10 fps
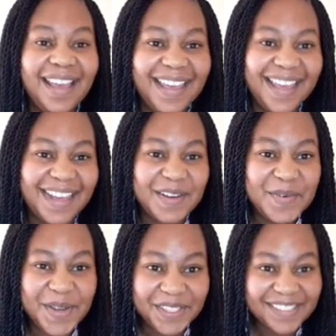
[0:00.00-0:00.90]
we
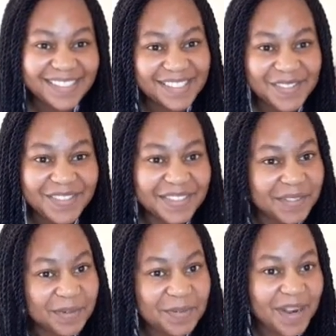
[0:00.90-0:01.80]
all deserve a
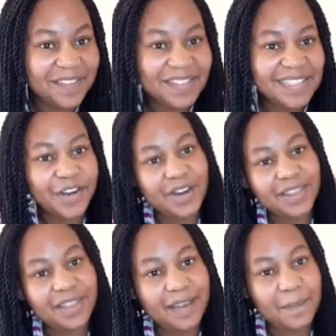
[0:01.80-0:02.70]
little privacy here
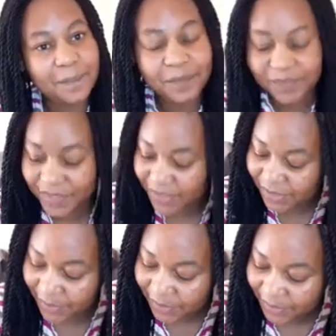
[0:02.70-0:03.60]
and there.
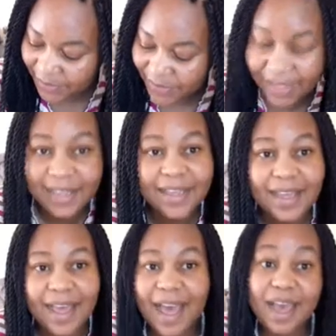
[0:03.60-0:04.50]
So
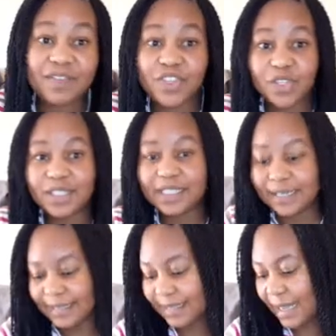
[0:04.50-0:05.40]
I have
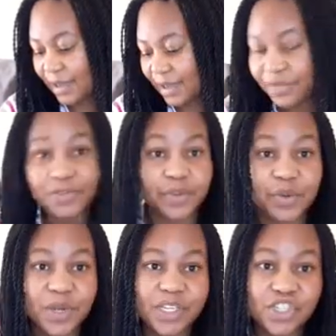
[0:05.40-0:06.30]
jotted down a few
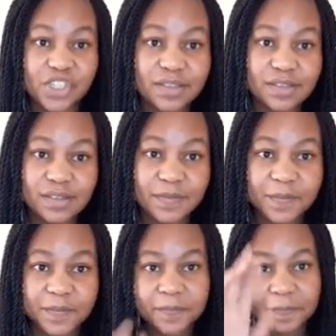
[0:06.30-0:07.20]
questions.
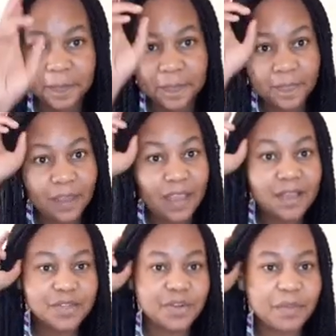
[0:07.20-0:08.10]

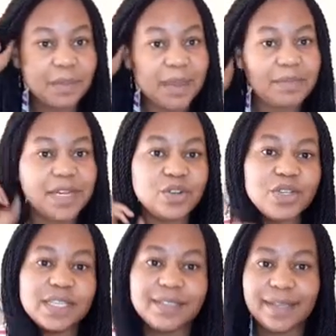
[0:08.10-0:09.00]
Don't mind me
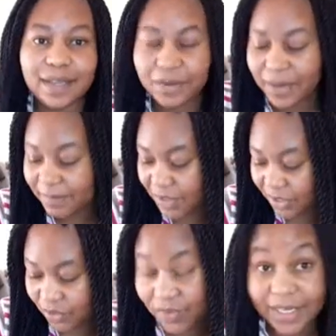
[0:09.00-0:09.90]
looking down, I'm
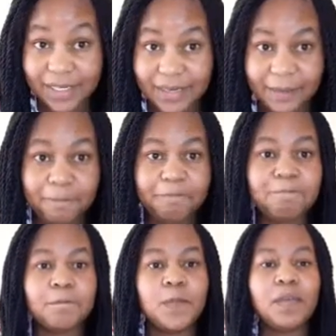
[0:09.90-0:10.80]
just reading.
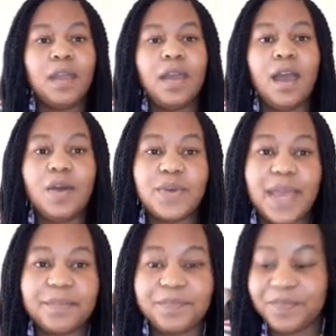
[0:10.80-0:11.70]

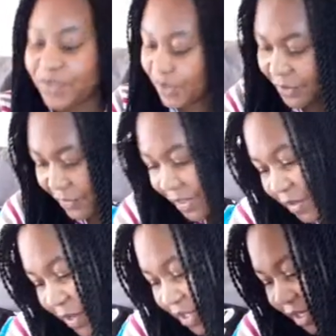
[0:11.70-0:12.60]
Okay, so the first
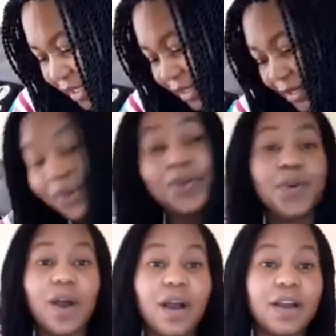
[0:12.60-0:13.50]
question is,
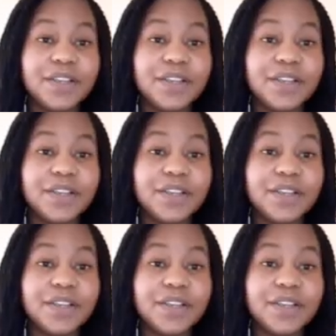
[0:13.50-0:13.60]
who are